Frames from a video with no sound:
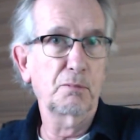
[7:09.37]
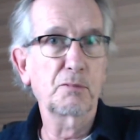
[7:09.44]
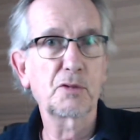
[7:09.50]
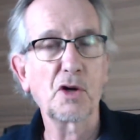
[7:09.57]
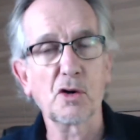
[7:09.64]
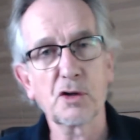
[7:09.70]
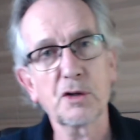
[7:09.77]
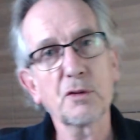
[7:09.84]

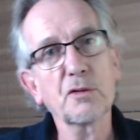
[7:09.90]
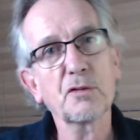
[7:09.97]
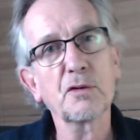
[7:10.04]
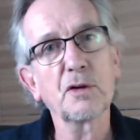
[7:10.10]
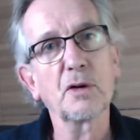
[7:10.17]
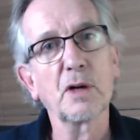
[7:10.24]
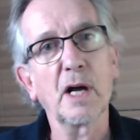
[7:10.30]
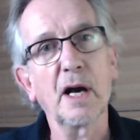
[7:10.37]
dog you through
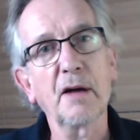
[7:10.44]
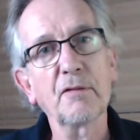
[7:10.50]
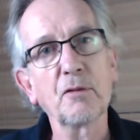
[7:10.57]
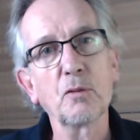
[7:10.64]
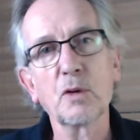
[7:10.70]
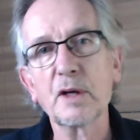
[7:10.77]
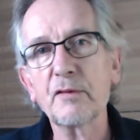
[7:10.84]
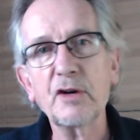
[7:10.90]
your life,
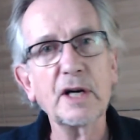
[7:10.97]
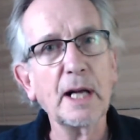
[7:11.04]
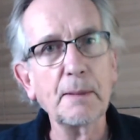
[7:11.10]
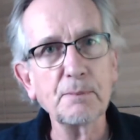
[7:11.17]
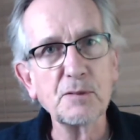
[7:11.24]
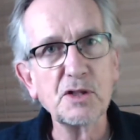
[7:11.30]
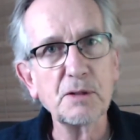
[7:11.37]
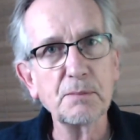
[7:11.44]
whatever it
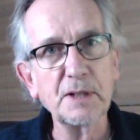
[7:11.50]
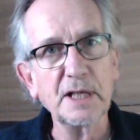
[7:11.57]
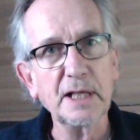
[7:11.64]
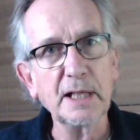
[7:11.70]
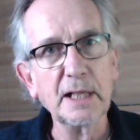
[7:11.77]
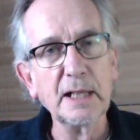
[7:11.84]
happens to be,